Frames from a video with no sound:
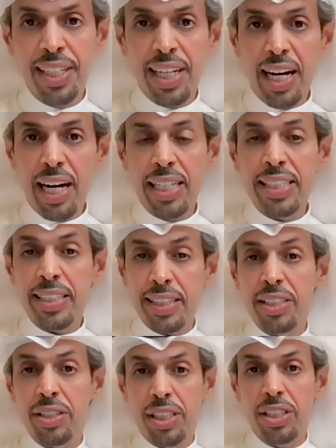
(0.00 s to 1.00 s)
and it
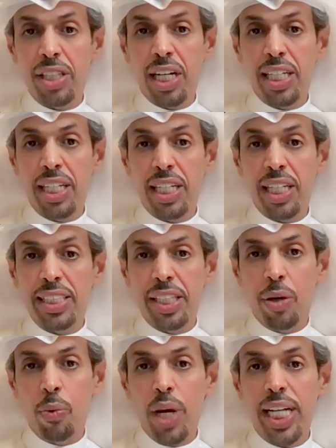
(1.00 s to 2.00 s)
is designed in a
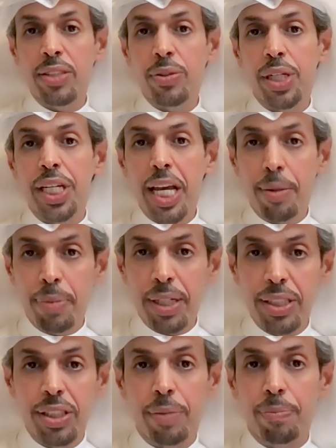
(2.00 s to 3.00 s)
way to enable
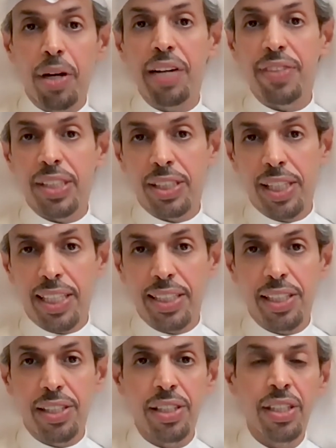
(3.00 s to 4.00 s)
the private
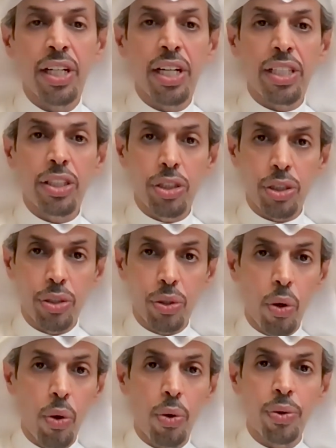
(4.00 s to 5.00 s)
sector to
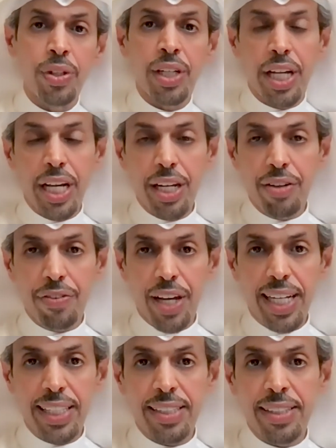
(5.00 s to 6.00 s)
grow,
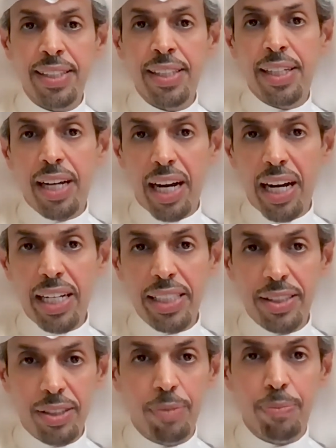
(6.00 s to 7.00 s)
innovate,
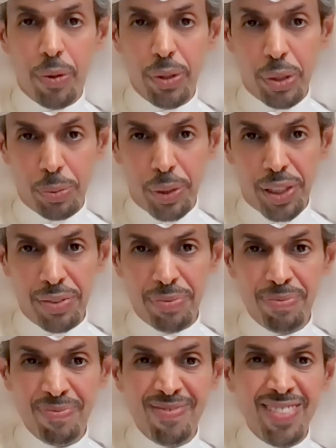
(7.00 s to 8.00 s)
and prosper.
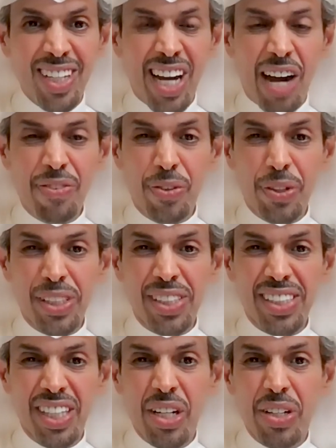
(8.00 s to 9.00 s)
Of
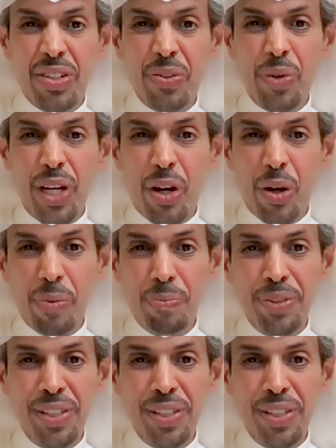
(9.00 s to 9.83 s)
course, we hope